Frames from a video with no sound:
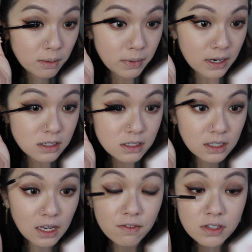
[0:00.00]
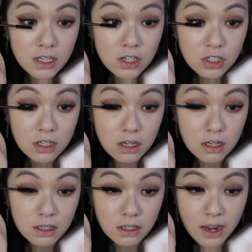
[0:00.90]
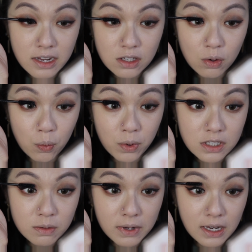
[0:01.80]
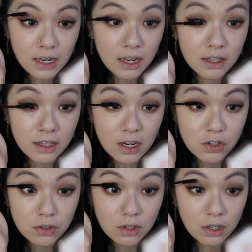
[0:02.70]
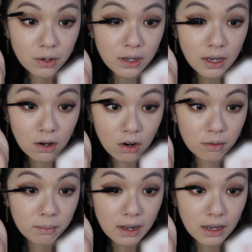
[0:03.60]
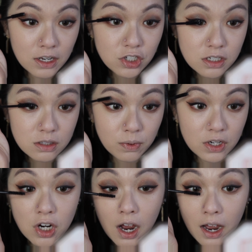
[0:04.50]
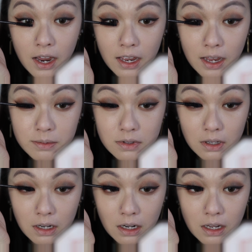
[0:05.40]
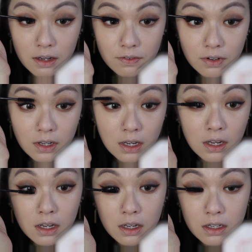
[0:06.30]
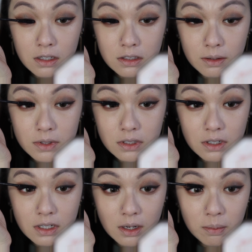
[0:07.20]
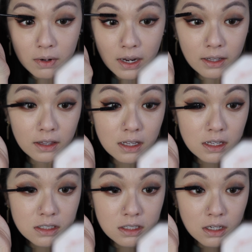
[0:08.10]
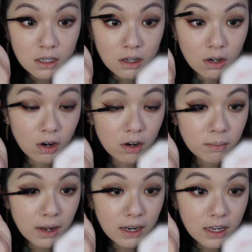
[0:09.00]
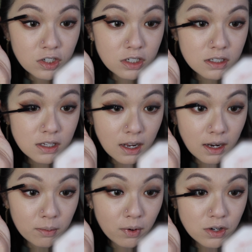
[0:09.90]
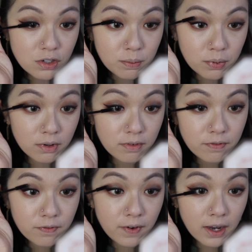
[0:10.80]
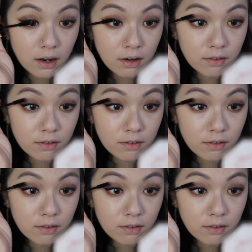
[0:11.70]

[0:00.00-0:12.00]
but it just gives such a nice wispy and natural looking on my lashes, which I absolutely love. So I'm just gonna apply this on my lashes, and I'm going to put fake